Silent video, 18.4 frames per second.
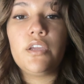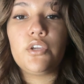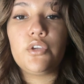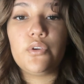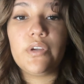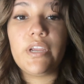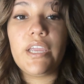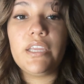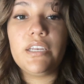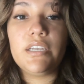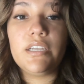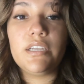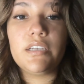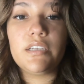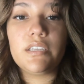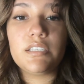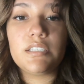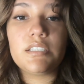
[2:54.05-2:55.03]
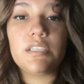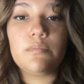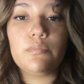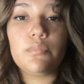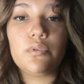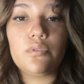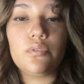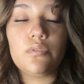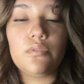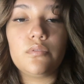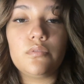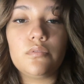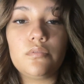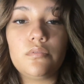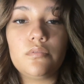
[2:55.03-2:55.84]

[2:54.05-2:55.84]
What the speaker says: created a symbol